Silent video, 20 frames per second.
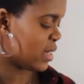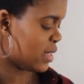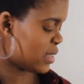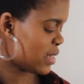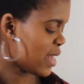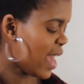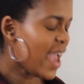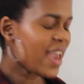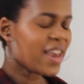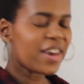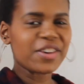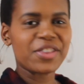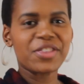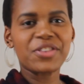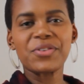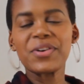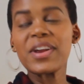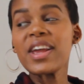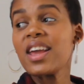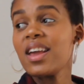Take
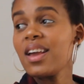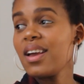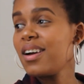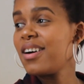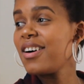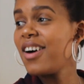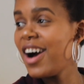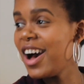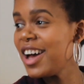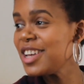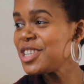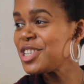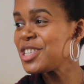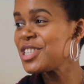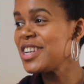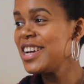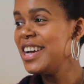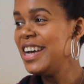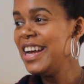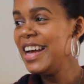3.
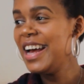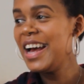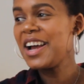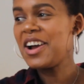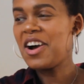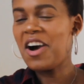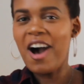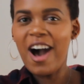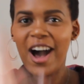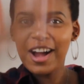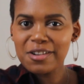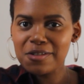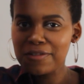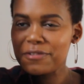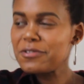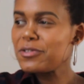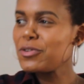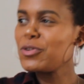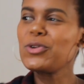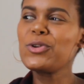Gosh, can't
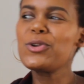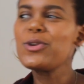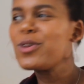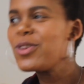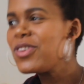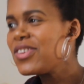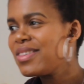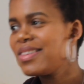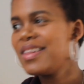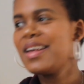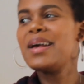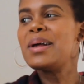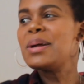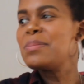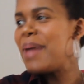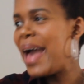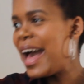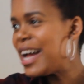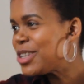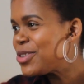fool.
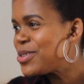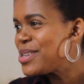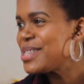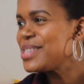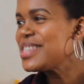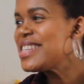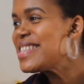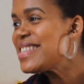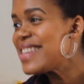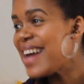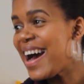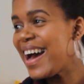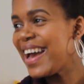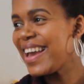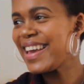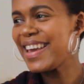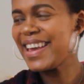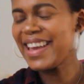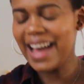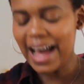Batteries are
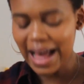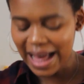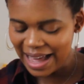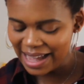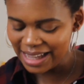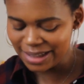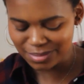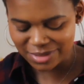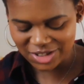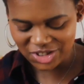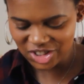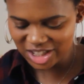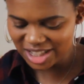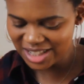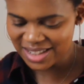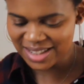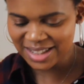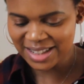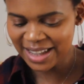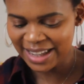dying. I'm
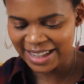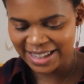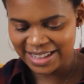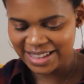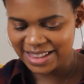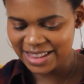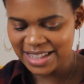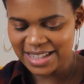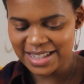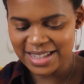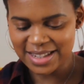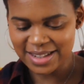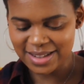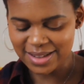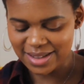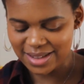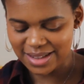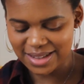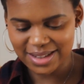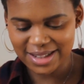just like, this
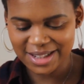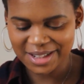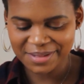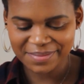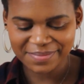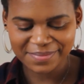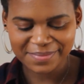is